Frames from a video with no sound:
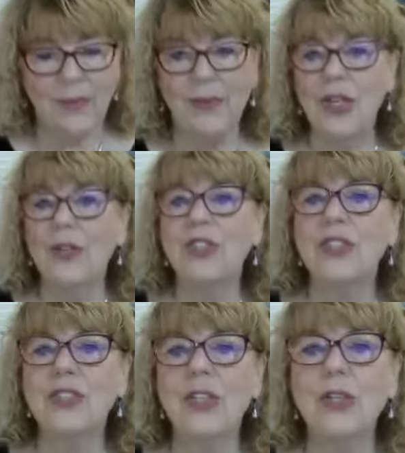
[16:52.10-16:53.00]
There is a
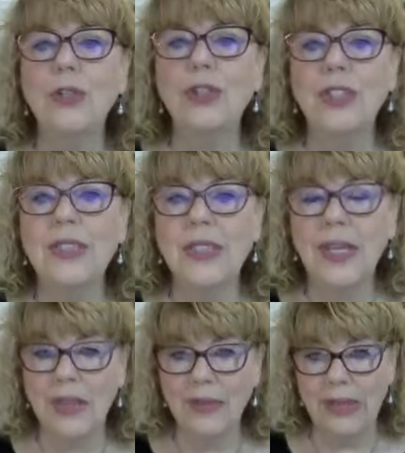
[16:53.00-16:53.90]
solution to
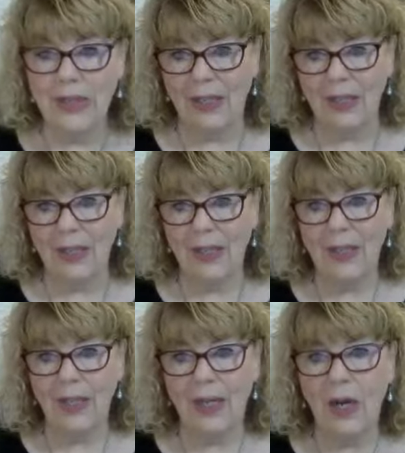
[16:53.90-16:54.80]
everything.
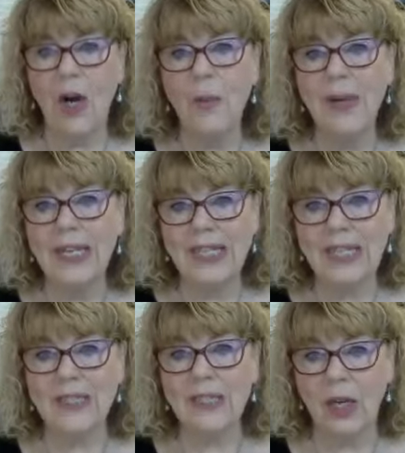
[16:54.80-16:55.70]
All my
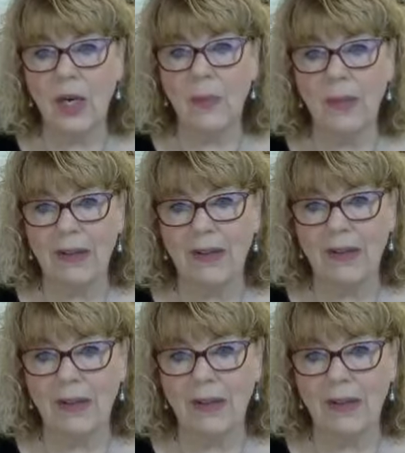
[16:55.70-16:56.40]
needs are met.